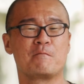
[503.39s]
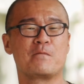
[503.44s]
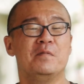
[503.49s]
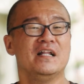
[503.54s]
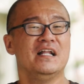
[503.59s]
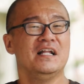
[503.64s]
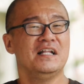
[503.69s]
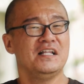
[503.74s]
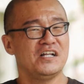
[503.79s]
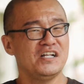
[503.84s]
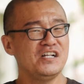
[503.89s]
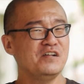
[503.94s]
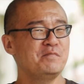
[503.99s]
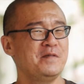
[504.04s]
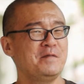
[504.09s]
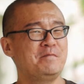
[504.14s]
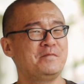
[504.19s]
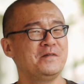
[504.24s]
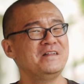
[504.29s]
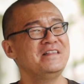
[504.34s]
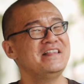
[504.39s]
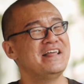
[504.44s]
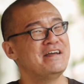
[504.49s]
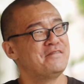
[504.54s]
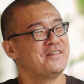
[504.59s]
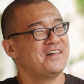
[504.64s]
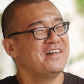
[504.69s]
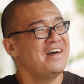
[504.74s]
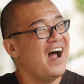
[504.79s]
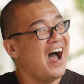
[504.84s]
But a lot of people
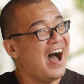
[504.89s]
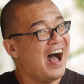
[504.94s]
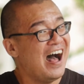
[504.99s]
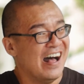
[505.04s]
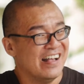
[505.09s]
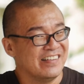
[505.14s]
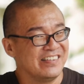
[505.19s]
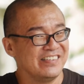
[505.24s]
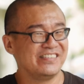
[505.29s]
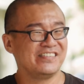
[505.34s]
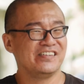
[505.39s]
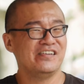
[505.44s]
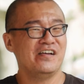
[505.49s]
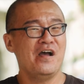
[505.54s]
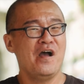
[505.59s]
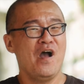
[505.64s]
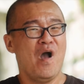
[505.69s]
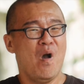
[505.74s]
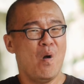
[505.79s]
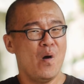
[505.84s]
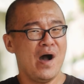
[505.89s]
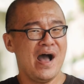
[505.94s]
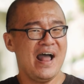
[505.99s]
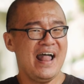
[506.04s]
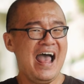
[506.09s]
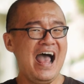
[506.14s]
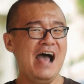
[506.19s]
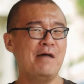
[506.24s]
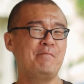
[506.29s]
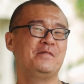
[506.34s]
never asked,
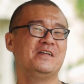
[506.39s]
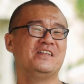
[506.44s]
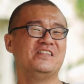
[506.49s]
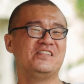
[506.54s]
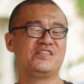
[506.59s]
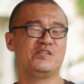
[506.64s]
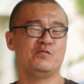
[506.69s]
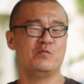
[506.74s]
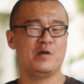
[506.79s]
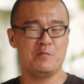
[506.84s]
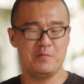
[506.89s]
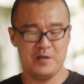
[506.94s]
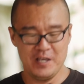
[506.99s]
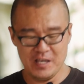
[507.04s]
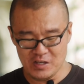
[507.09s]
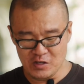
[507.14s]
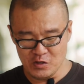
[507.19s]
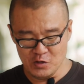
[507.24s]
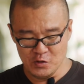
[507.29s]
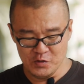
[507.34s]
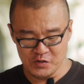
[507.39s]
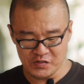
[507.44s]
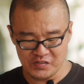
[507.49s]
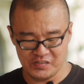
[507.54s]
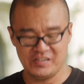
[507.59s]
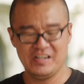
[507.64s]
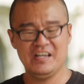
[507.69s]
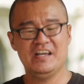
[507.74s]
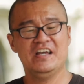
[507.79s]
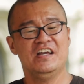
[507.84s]
what happens when we
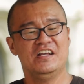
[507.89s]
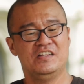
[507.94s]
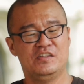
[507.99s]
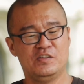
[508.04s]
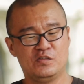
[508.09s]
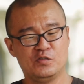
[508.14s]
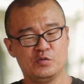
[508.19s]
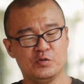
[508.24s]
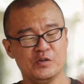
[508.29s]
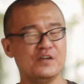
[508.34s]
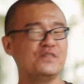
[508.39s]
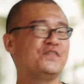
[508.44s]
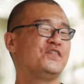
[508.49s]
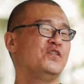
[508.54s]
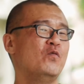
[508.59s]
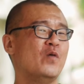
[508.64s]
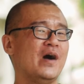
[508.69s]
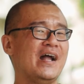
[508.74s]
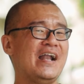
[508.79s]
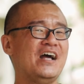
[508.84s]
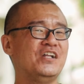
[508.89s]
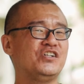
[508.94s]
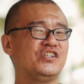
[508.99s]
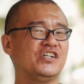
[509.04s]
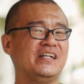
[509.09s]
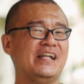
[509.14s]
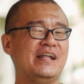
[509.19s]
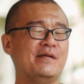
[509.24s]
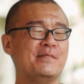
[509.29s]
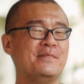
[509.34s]
use the
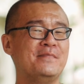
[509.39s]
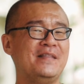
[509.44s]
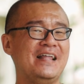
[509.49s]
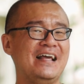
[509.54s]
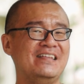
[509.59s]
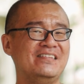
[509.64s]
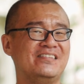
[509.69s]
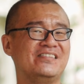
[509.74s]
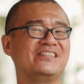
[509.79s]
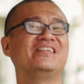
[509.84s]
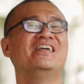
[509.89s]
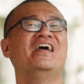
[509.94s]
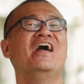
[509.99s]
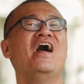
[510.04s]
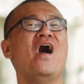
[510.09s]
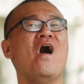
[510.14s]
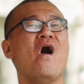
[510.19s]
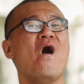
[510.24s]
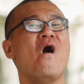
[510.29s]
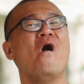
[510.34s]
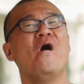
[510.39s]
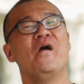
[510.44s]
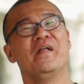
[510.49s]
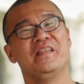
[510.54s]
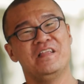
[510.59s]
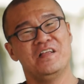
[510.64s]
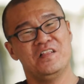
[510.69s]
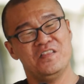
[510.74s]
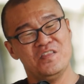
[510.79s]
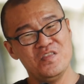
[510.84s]
12-100mm lens
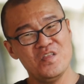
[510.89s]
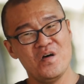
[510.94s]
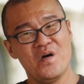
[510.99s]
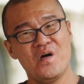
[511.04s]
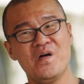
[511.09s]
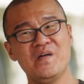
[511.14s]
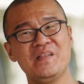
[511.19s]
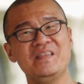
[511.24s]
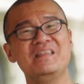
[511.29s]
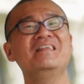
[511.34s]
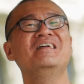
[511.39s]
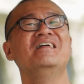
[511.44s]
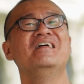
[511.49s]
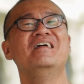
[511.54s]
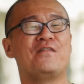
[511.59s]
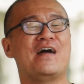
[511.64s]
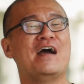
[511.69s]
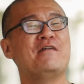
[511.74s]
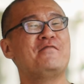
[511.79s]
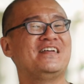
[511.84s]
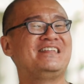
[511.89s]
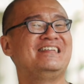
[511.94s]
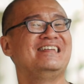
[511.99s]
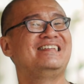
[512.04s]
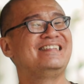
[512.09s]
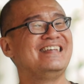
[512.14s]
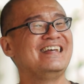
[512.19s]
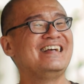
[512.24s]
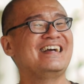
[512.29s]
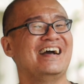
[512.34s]
on
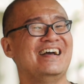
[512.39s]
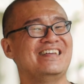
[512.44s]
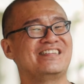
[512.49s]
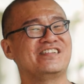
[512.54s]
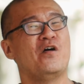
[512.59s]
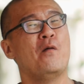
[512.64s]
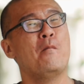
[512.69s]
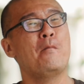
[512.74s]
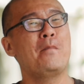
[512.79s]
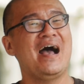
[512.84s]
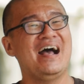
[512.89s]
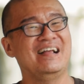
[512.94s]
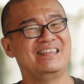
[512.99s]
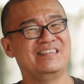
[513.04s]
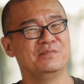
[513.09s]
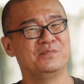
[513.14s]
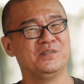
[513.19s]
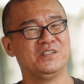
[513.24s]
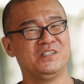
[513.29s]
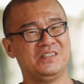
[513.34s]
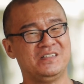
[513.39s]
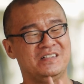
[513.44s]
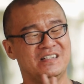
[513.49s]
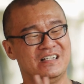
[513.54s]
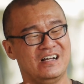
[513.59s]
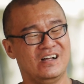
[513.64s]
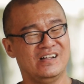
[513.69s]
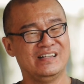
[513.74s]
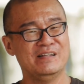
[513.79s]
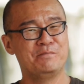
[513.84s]
non-5-axis sync IS compatible
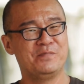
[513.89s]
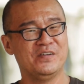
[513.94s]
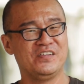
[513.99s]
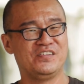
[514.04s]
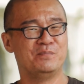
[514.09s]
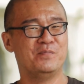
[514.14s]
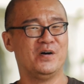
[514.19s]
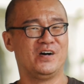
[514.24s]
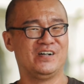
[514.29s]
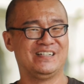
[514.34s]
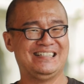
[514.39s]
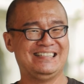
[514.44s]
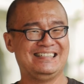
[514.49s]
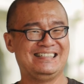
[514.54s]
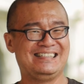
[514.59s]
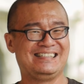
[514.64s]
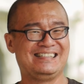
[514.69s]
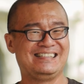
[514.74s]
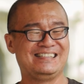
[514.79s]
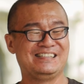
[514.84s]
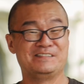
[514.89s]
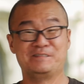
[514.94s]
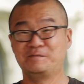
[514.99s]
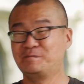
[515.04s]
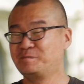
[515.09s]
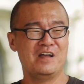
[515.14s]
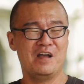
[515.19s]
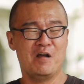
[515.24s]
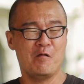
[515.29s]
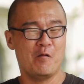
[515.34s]
Olympus bodies?
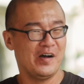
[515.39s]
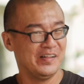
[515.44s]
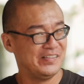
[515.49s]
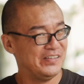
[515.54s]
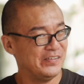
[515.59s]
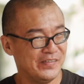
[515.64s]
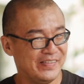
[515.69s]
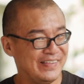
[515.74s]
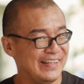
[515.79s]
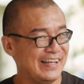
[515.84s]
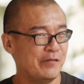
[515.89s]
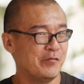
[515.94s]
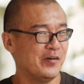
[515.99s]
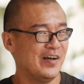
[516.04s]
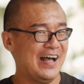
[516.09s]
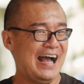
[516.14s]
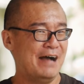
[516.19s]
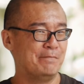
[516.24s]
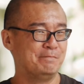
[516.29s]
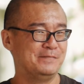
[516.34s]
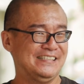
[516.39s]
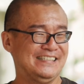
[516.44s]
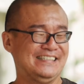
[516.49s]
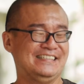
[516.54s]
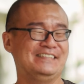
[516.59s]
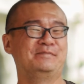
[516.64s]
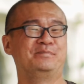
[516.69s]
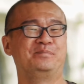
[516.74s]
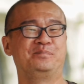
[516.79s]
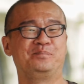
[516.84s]
What do you think will
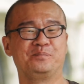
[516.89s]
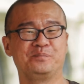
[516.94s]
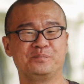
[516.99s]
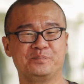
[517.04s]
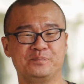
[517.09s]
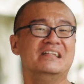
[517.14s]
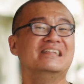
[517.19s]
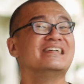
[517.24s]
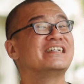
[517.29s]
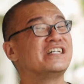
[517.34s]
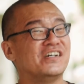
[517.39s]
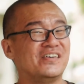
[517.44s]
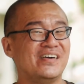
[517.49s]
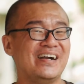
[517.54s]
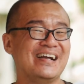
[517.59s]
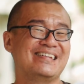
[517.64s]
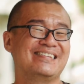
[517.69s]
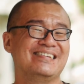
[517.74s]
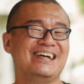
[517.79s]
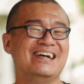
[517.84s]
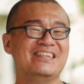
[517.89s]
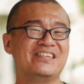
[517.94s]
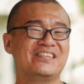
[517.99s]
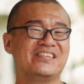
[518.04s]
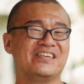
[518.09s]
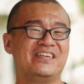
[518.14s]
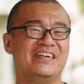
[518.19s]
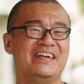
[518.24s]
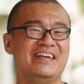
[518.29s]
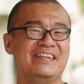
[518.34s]
happen? The correct
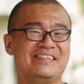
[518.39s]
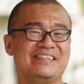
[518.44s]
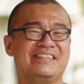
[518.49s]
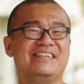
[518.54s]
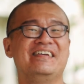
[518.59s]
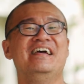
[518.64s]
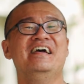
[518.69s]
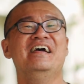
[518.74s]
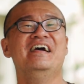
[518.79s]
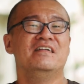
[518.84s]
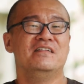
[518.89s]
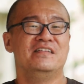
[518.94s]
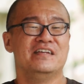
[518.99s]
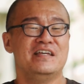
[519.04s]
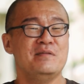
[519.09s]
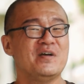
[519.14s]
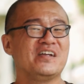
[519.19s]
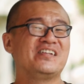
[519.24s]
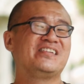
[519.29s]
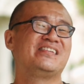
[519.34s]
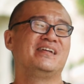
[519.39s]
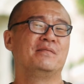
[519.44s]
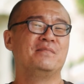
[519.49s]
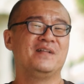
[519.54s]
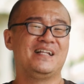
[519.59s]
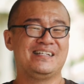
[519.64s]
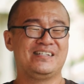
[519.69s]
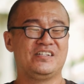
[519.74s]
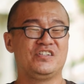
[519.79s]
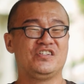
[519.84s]
answer is the image
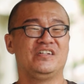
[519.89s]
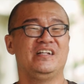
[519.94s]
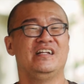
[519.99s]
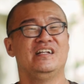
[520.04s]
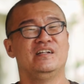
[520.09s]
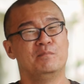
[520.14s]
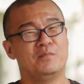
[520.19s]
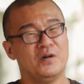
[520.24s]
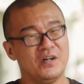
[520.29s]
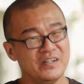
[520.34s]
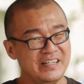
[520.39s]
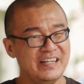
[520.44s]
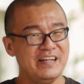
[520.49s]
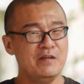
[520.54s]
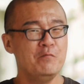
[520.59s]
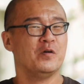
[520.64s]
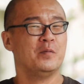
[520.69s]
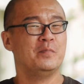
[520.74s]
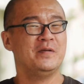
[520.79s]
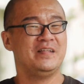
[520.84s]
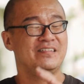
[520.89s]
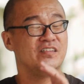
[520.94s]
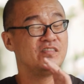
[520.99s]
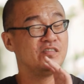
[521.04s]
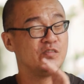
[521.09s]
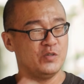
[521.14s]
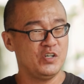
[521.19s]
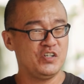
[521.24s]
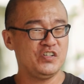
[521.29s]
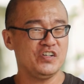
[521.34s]
stabilization in the body will be
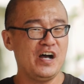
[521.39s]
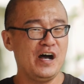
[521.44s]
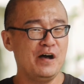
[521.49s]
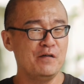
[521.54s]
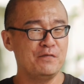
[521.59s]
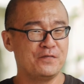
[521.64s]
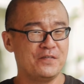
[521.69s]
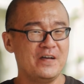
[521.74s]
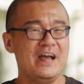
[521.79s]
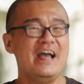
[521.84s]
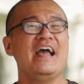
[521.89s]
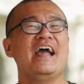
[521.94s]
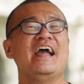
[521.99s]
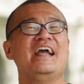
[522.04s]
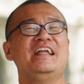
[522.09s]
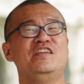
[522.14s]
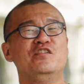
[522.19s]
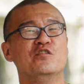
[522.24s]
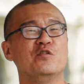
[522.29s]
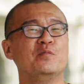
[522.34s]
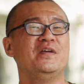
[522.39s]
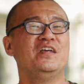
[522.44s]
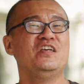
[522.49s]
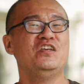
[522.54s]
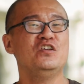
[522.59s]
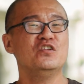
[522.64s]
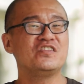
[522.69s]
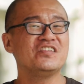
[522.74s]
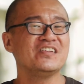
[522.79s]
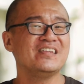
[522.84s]
switched off and you'll be
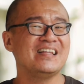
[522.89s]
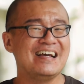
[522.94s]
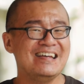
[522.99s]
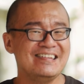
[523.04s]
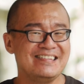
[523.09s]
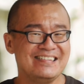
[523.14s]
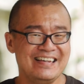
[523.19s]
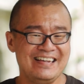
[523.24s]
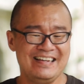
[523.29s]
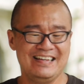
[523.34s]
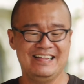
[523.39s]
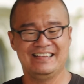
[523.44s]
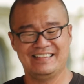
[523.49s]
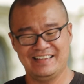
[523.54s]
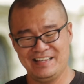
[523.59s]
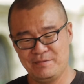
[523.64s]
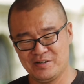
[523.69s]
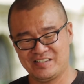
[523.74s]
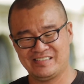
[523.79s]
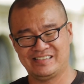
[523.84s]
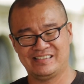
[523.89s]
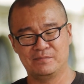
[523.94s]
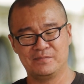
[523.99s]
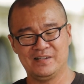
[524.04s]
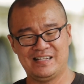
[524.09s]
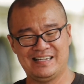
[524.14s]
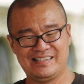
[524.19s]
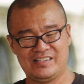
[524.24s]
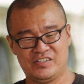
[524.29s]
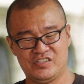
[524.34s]
utilizing the image
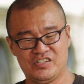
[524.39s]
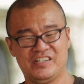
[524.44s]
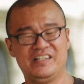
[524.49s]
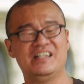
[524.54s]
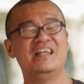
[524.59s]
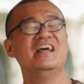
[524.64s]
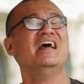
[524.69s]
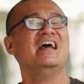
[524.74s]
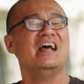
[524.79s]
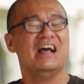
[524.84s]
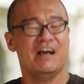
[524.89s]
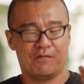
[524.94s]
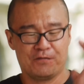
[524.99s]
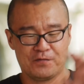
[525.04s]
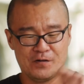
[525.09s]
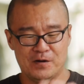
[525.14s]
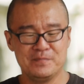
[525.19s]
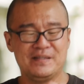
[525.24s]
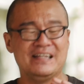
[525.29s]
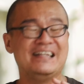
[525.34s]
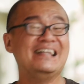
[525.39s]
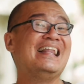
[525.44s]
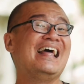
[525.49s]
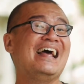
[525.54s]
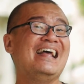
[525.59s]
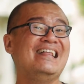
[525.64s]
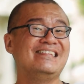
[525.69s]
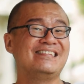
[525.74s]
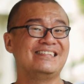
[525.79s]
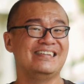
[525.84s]
stabilization from the
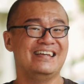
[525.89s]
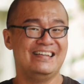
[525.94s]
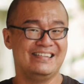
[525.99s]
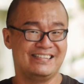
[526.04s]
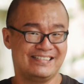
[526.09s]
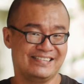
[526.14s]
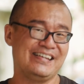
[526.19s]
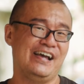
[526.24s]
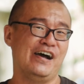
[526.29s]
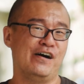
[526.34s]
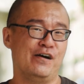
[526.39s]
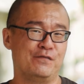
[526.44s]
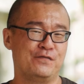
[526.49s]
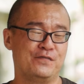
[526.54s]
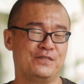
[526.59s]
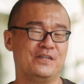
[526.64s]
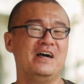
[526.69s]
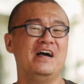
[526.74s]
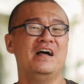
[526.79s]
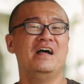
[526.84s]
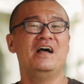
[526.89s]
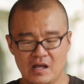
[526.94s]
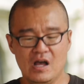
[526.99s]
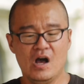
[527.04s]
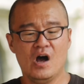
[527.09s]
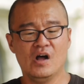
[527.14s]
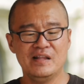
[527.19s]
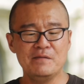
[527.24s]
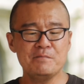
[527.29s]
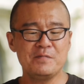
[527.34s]
lens itself.
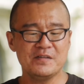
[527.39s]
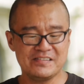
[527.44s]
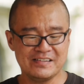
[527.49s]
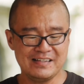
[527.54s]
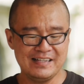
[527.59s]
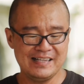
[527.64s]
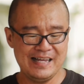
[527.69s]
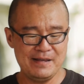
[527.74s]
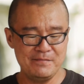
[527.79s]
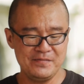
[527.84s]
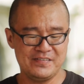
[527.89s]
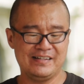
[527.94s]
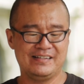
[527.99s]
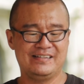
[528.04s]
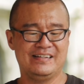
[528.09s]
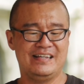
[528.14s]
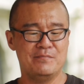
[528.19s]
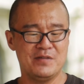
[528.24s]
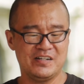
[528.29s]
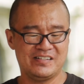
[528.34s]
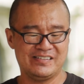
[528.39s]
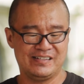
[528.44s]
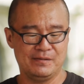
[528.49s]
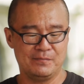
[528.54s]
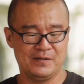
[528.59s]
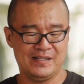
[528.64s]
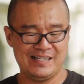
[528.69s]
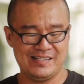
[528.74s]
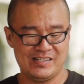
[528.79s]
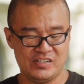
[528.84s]
Olympus claims that the image
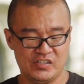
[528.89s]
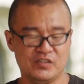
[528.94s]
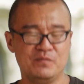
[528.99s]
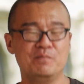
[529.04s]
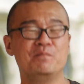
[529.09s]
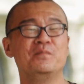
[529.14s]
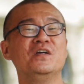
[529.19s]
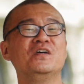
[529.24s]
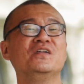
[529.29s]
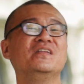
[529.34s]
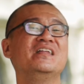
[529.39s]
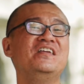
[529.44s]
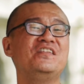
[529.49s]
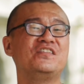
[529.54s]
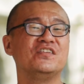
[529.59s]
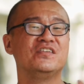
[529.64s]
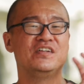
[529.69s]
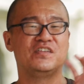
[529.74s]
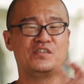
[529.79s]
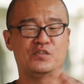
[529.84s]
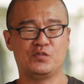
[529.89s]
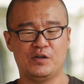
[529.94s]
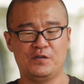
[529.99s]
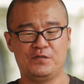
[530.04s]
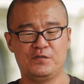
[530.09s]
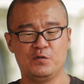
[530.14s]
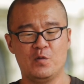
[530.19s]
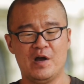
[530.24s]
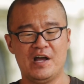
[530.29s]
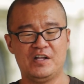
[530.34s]
stabilization built into the
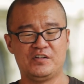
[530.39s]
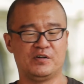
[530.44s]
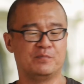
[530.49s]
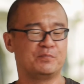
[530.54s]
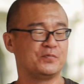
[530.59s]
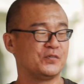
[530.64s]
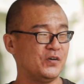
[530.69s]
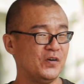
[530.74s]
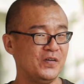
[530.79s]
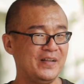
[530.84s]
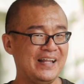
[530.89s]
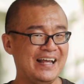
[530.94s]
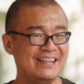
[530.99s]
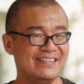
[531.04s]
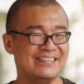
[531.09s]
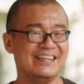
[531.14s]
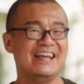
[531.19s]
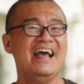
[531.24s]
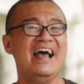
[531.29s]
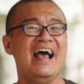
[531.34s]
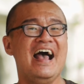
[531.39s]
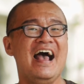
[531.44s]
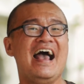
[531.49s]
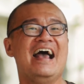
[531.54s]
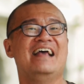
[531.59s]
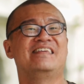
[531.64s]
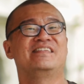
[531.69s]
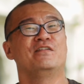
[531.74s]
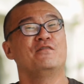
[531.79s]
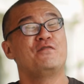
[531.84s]
12-100 Pro lens
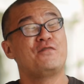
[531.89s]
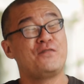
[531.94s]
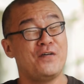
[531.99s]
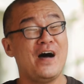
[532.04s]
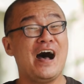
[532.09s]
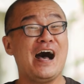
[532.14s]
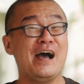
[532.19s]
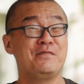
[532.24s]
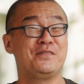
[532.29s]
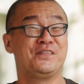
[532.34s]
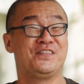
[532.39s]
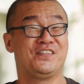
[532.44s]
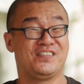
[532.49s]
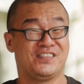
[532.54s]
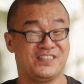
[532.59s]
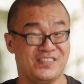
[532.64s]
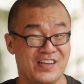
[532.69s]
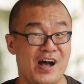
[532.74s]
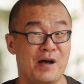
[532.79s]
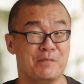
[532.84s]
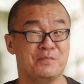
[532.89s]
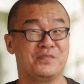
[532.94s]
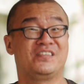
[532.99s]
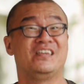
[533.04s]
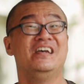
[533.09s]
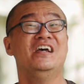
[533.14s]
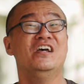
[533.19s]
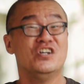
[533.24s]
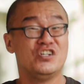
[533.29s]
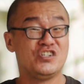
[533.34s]
has 5
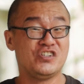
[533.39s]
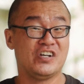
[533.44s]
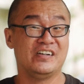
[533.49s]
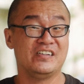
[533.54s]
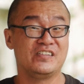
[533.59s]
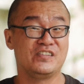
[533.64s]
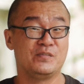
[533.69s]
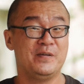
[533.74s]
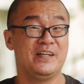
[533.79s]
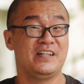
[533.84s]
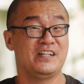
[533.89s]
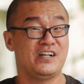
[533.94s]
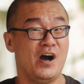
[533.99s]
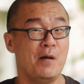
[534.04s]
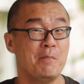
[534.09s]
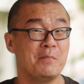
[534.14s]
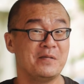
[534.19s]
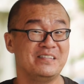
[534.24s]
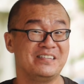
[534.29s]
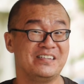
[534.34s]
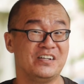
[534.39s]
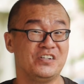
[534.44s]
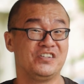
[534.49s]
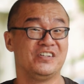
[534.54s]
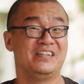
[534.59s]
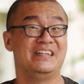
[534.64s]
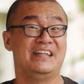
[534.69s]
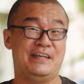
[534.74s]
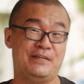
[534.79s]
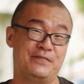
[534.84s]
stops shutter speed
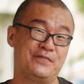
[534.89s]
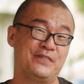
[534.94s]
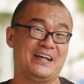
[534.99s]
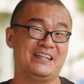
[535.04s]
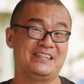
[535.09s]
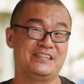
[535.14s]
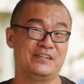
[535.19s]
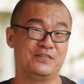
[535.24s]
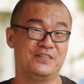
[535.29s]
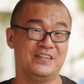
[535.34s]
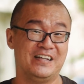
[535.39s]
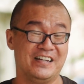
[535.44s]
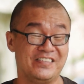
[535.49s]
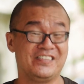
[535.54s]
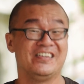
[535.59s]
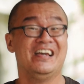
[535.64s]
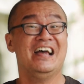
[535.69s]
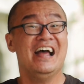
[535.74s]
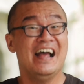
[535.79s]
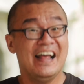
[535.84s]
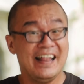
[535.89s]
compensation effectiveness.